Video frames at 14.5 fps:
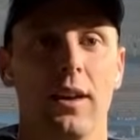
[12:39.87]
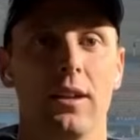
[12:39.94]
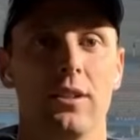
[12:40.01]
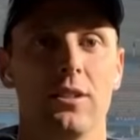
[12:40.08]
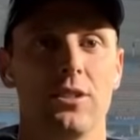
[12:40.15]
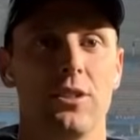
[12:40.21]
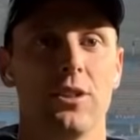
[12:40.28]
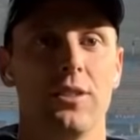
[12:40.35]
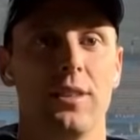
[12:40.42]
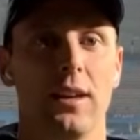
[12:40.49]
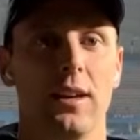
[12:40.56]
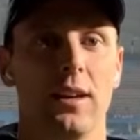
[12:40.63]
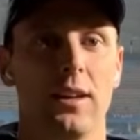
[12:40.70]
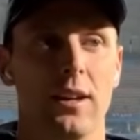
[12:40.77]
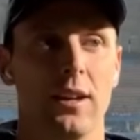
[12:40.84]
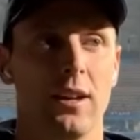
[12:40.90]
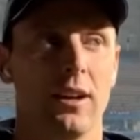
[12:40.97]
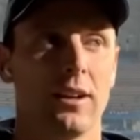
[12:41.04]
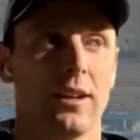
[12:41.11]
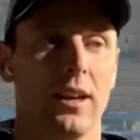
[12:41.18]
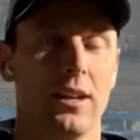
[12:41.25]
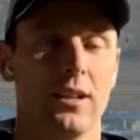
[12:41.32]
They understood that,
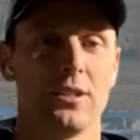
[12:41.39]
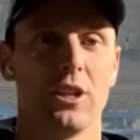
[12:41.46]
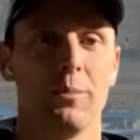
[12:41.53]
okay,